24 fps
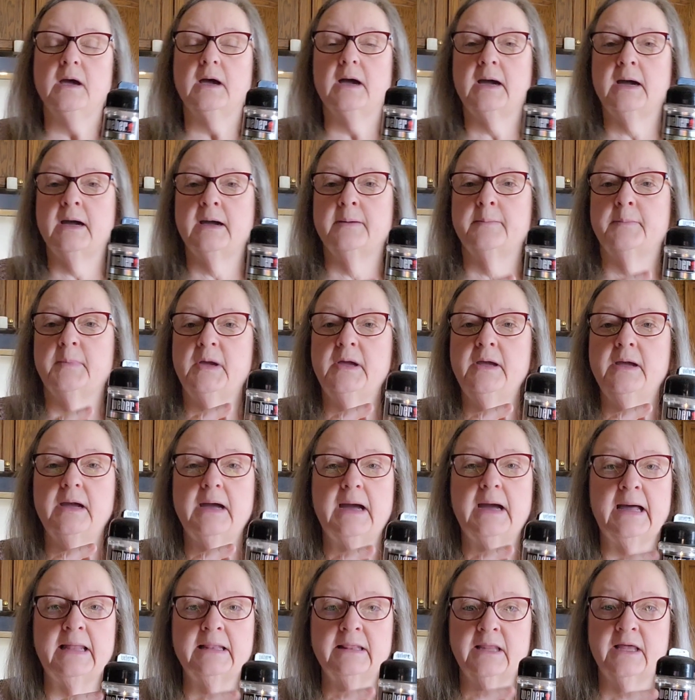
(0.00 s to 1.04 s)

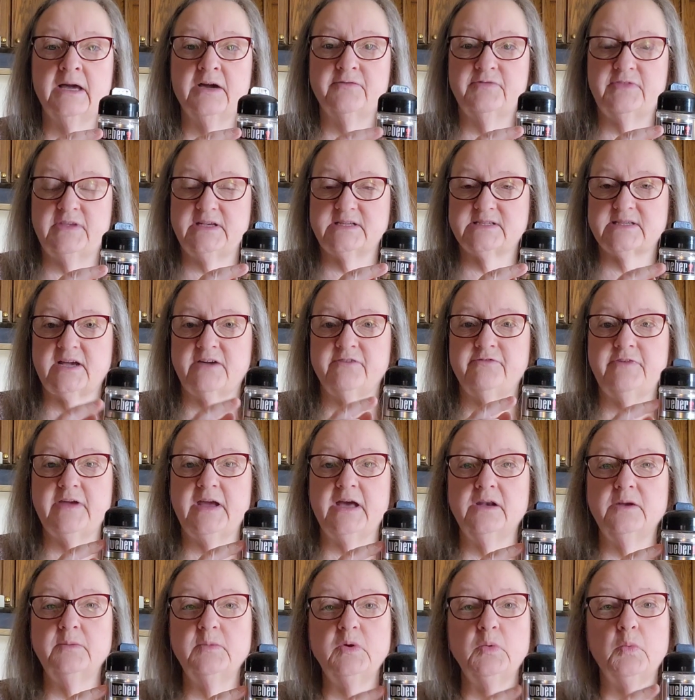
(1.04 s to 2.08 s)
I love these. I
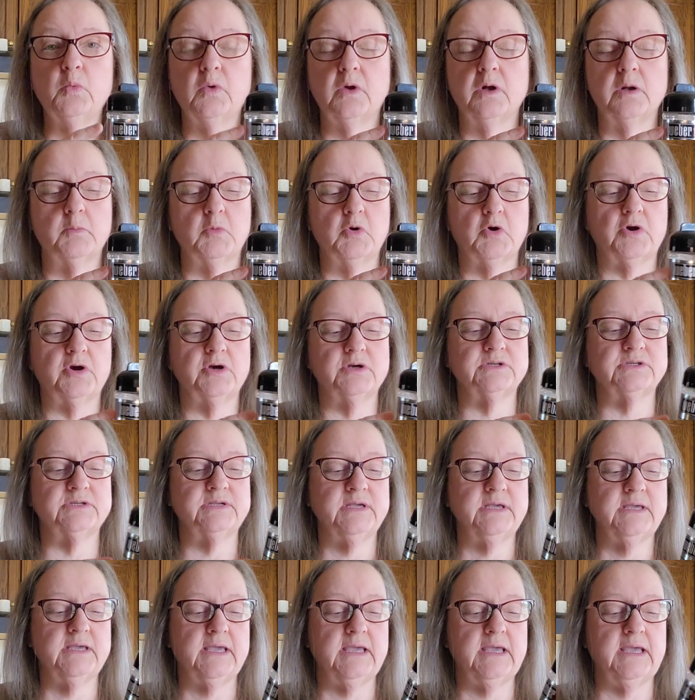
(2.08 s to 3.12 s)
found them at Walmart,
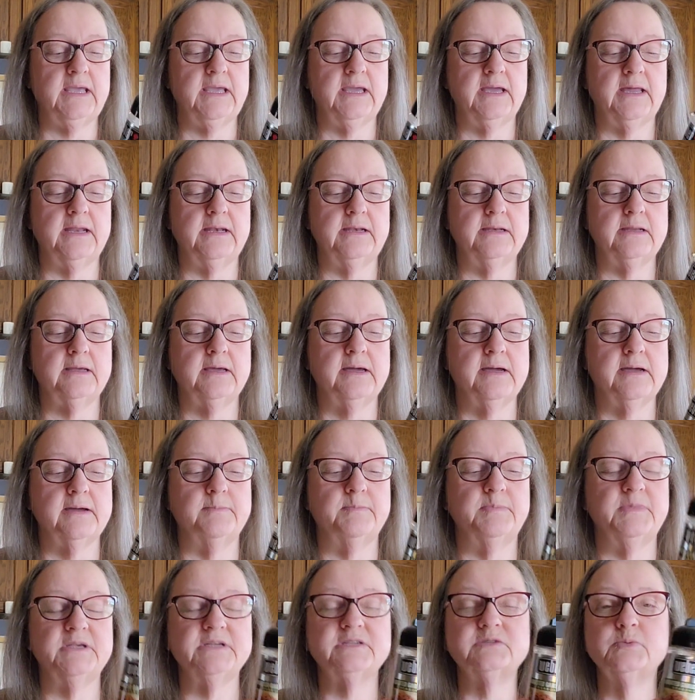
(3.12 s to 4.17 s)
and
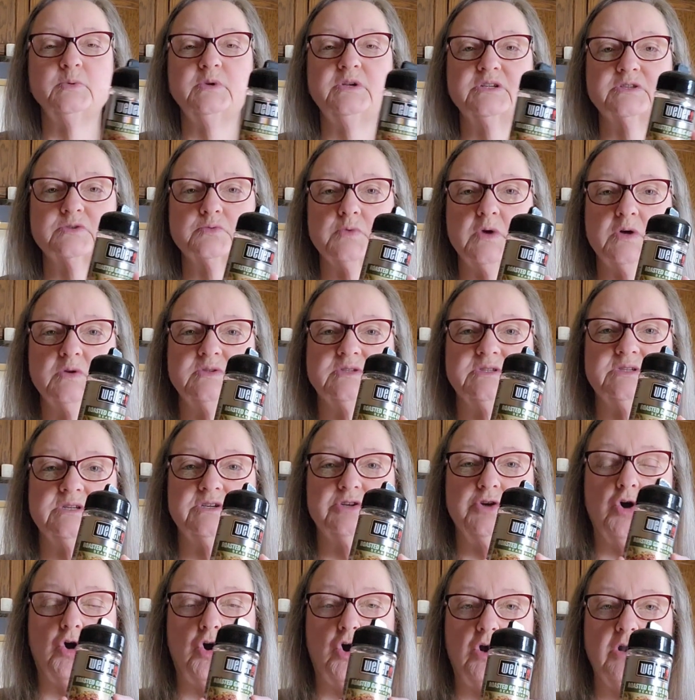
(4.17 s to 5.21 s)
this one is
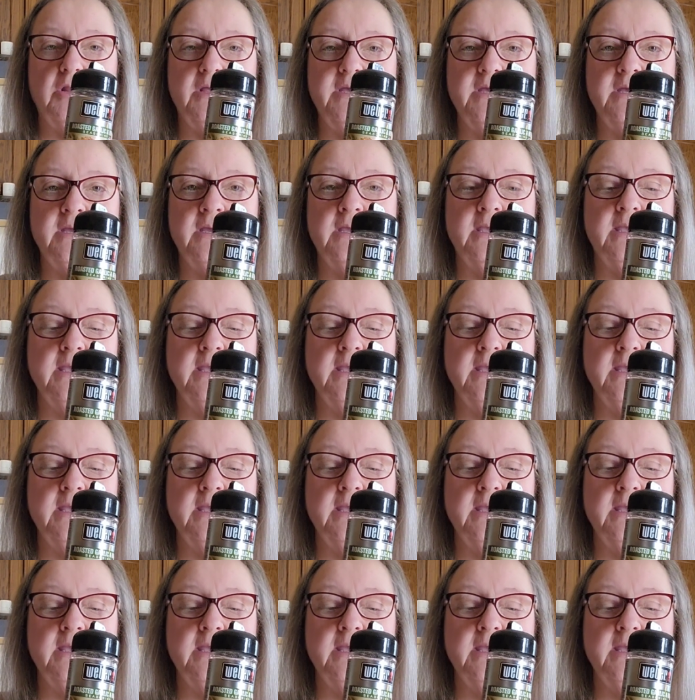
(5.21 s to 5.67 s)
roasted garlic,